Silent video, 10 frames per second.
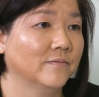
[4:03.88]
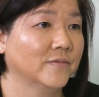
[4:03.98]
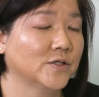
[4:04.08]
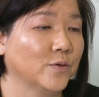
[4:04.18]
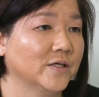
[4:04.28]

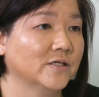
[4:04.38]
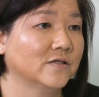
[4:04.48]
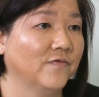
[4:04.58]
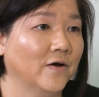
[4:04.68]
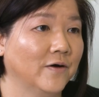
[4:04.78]
So this
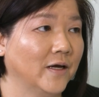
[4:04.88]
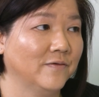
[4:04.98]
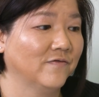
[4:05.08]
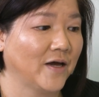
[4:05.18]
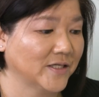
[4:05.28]
is very,
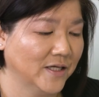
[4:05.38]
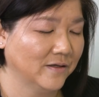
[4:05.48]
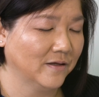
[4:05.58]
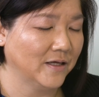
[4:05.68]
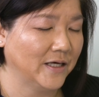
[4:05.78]
in fact,
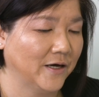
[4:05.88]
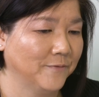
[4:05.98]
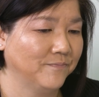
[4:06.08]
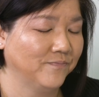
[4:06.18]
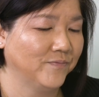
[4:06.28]

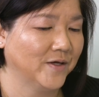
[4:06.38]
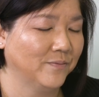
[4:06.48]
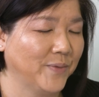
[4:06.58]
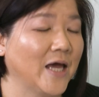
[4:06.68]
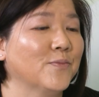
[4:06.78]
the
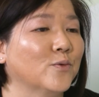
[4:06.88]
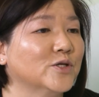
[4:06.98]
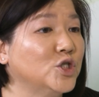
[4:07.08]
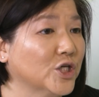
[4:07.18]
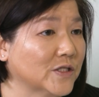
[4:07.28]
paper
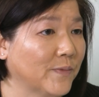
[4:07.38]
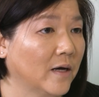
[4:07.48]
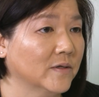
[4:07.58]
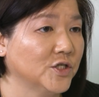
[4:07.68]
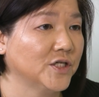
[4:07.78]
was just
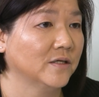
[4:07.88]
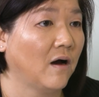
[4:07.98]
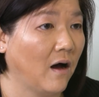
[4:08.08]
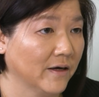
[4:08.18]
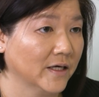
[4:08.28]
published in
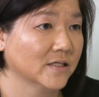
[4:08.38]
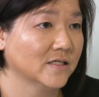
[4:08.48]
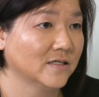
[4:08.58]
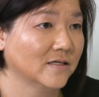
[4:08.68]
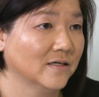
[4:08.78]

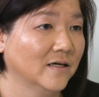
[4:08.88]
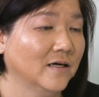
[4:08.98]
August.